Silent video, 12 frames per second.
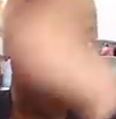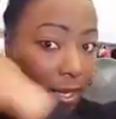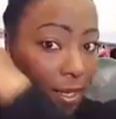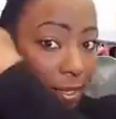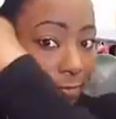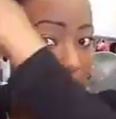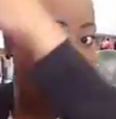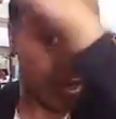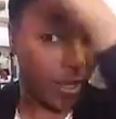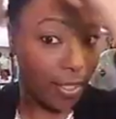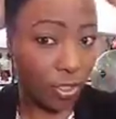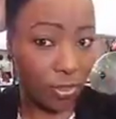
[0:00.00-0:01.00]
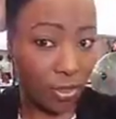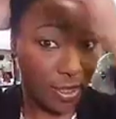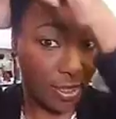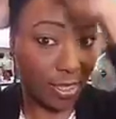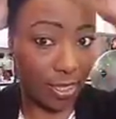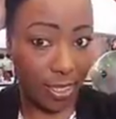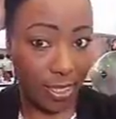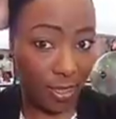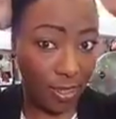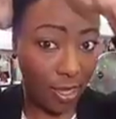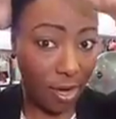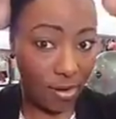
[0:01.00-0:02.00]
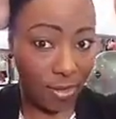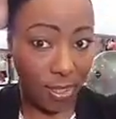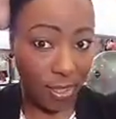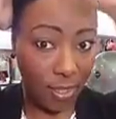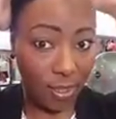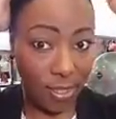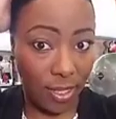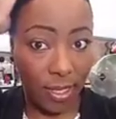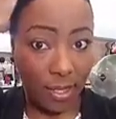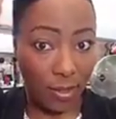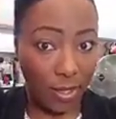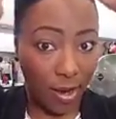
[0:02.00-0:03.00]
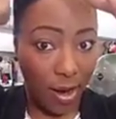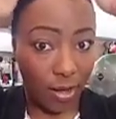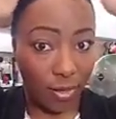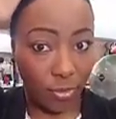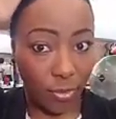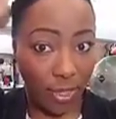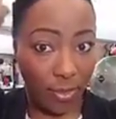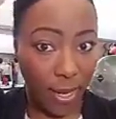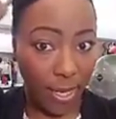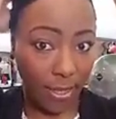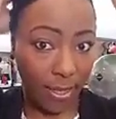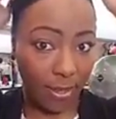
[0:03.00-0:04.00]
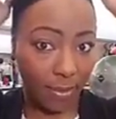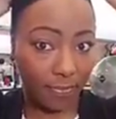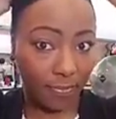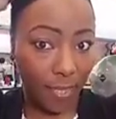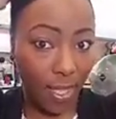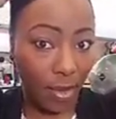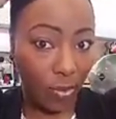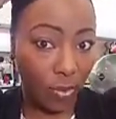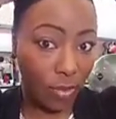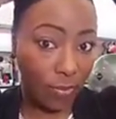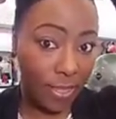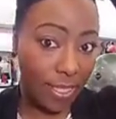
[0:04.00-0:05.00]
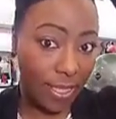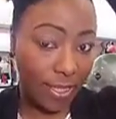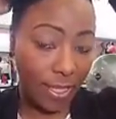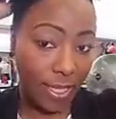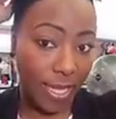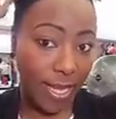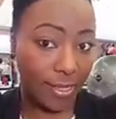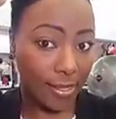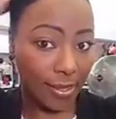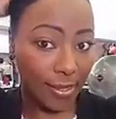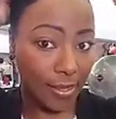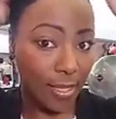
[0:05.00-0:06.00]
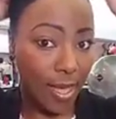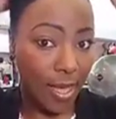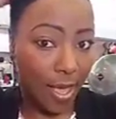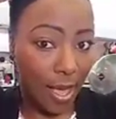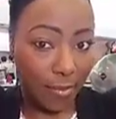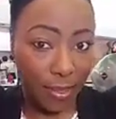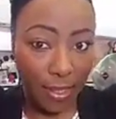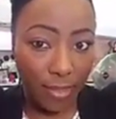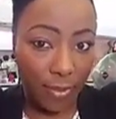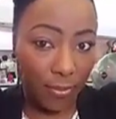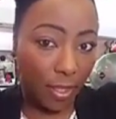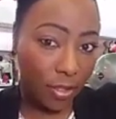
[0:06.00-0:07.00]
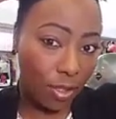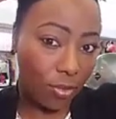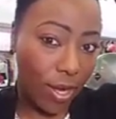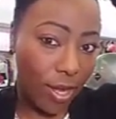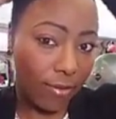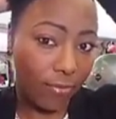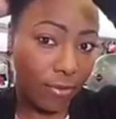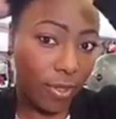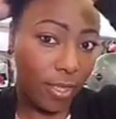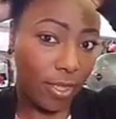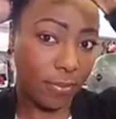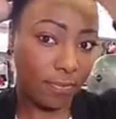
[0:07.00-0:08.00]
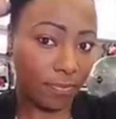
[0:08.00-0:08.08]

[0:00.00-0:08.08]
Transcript: If you are interested in learning the art of wig making, I will be teaching classes. I believe I'm going to do every